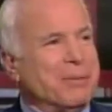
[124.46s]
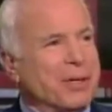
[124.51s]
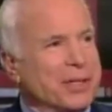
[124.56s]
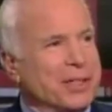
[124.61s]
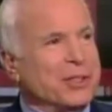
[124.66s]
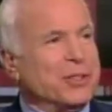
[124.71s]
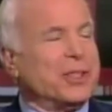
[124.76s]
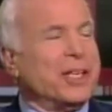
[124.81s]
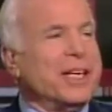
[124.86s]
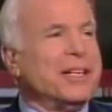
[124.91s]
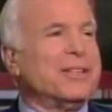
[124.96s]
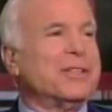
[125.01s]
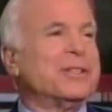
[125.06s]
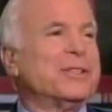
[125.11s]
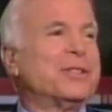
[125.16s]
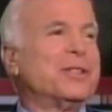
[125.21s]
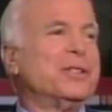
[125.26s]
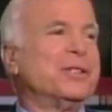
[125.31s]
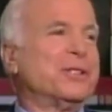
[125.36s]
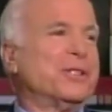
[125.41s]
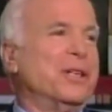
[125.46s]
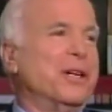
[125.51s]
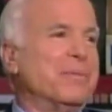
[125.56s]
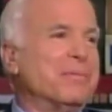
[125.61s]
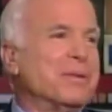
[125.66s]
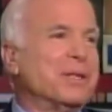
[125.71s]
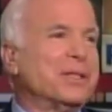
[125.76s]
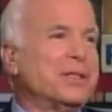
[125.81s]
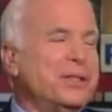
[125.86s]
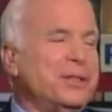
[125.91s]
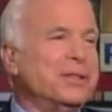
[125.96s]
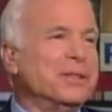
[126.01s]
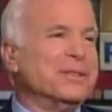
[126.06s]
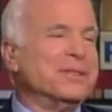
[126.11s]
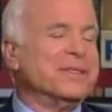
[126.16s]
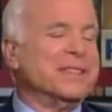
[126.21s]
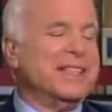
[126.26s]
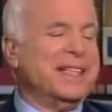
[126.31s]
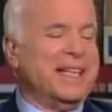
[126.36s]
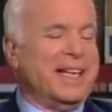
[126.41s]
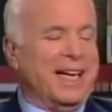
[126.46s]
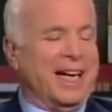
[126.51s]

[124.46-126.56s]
Bernie Sanders is number 2.